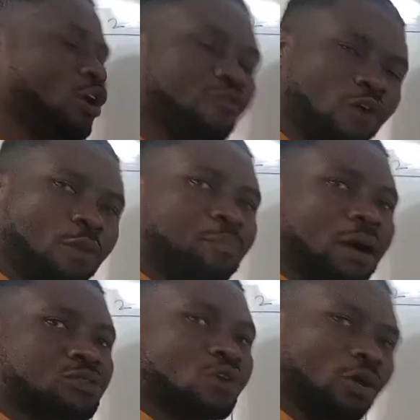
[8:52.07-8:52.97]
of
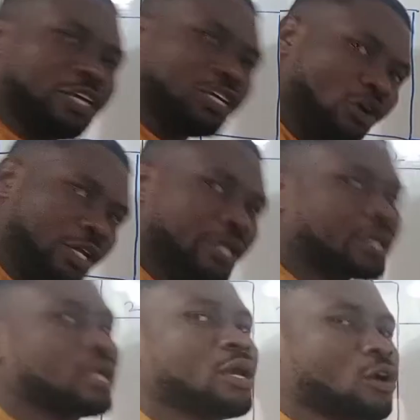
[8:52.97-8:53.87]
compounds called
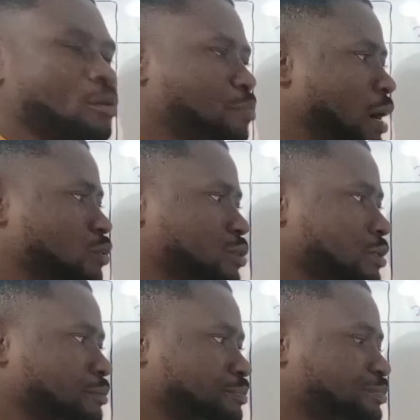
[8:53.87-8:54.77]
ionic compounds.
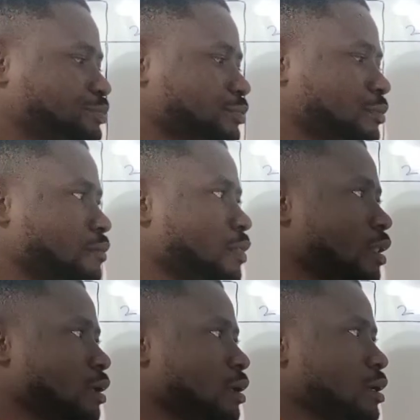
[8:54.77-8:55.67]

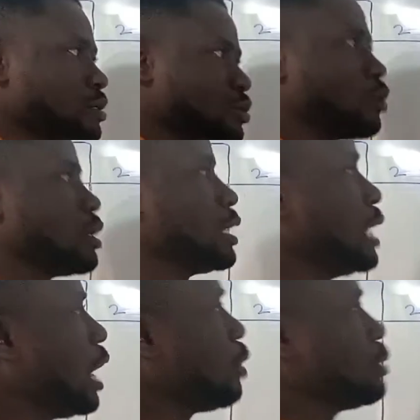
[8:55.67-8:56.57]
So
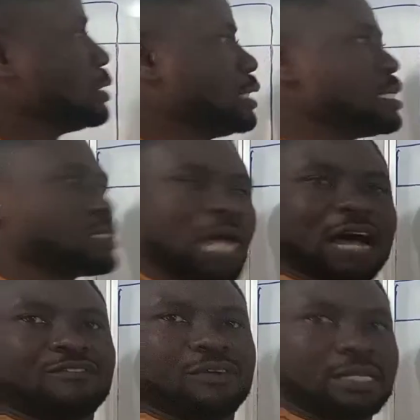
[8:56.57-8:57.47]
now these
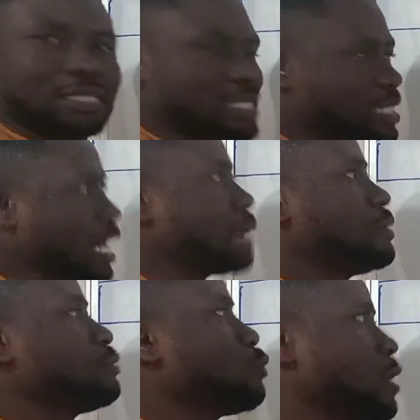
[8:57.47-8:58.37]
I've described
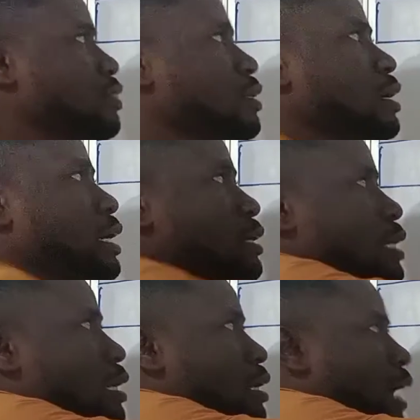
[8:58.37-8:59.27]
it with
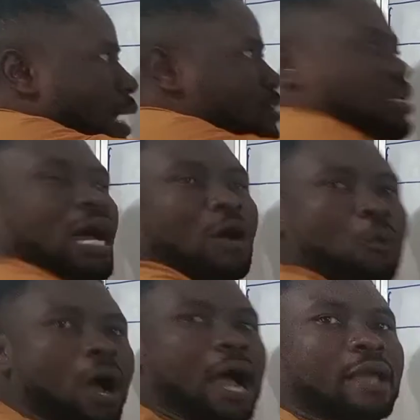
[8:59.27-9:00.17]
the X
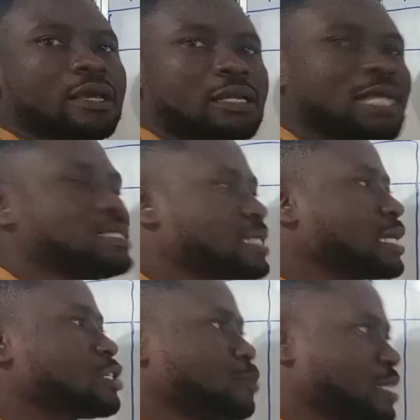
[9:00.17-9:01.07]
and Y. Let's
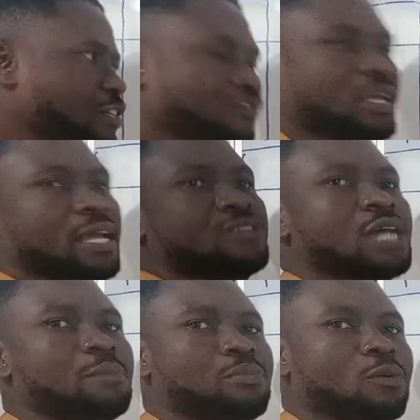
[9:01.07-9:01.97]
take specific
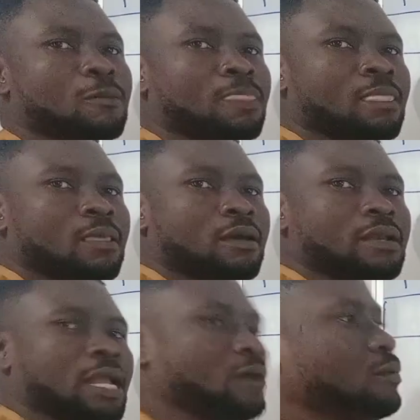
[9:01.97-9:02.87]
example.
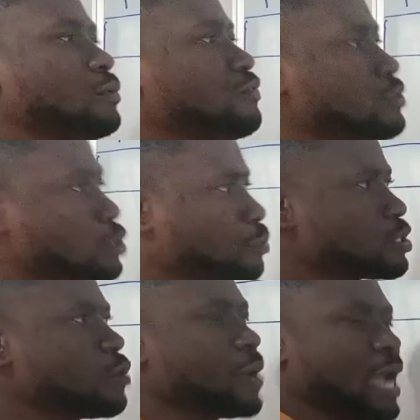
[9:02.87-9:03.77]
Now supposing we